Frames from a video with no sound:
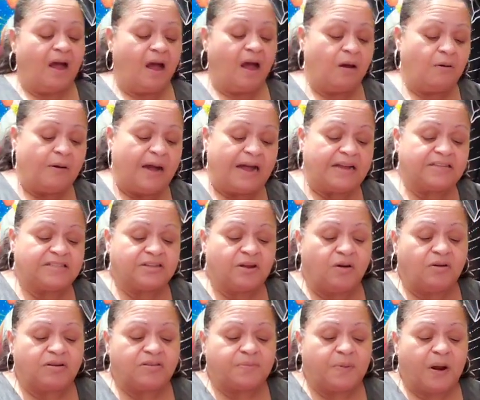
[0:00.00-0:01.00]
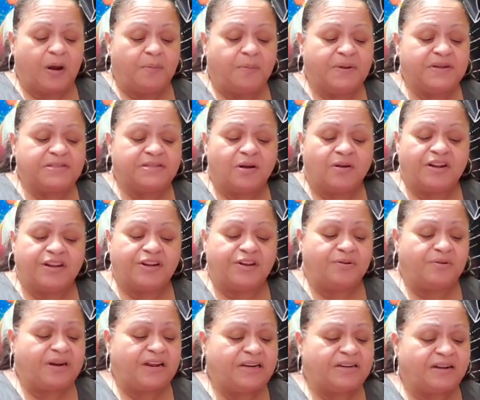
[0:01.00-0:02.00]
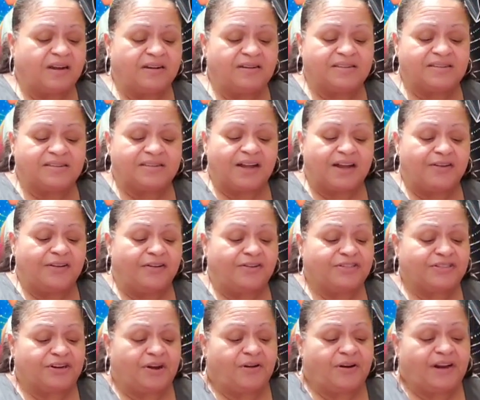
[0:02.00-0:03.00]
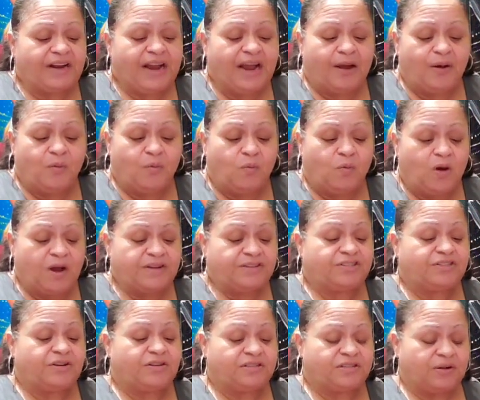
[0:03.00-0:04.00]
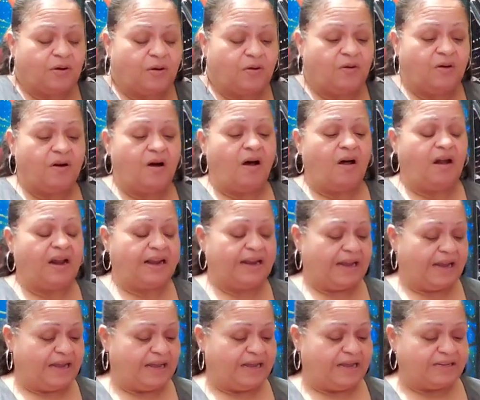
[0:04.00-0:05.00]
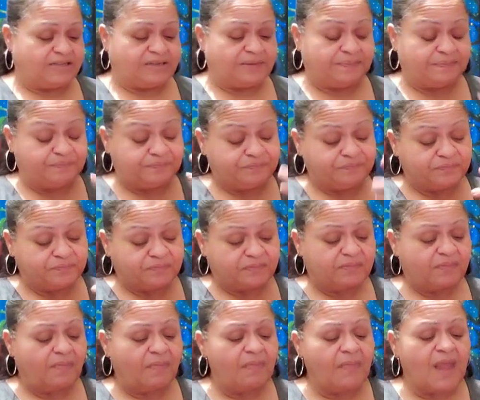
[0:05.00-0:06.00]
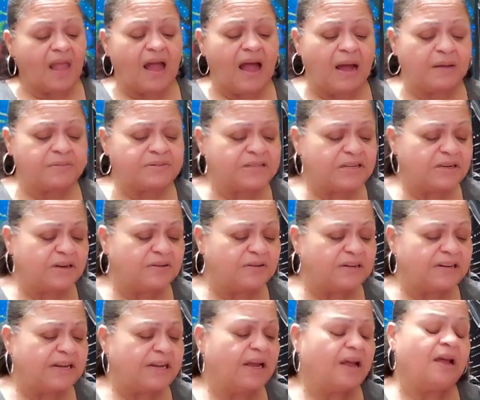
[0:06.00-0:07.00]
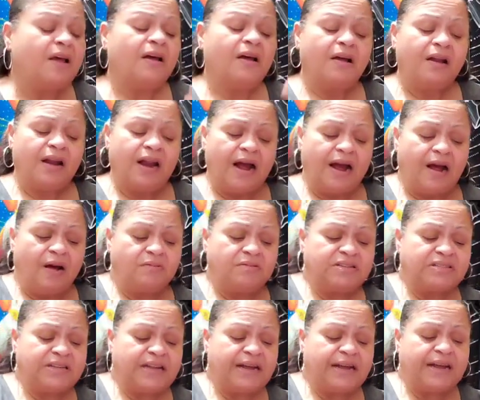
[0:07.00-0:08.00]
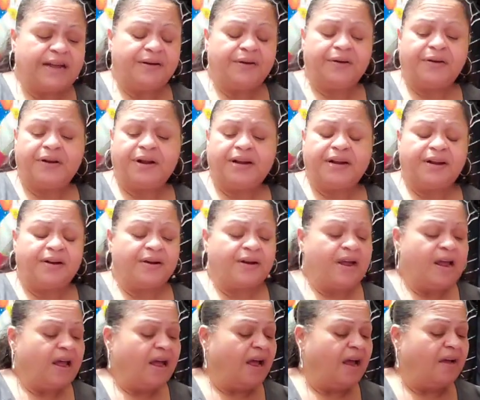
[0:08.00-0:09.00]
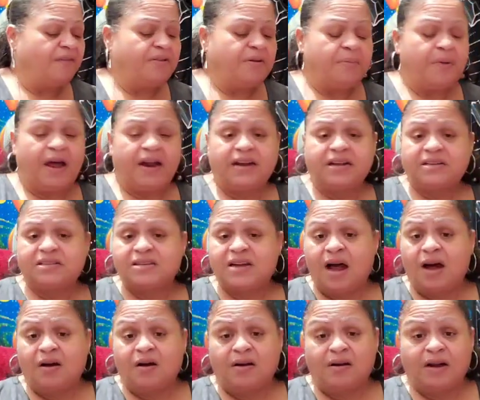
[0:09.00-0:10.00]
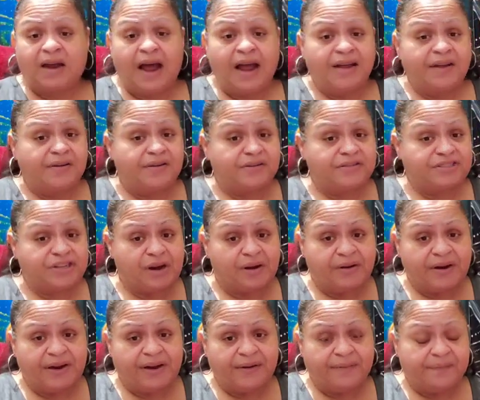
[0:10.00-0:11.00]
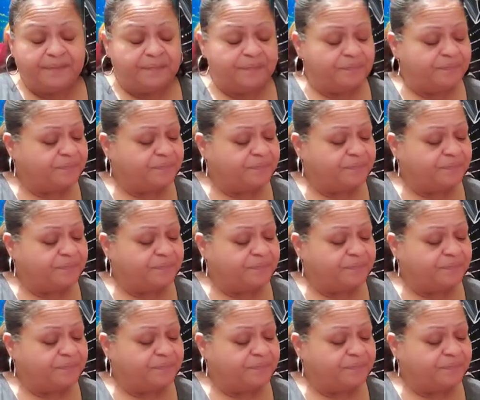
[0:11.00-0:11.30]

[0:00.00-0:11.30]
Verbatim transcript: All right, soul's purpose, only you need to understand your journey and what your soul calling is. Absolutely. Like I was saying earlier, everybody is not going to like your journey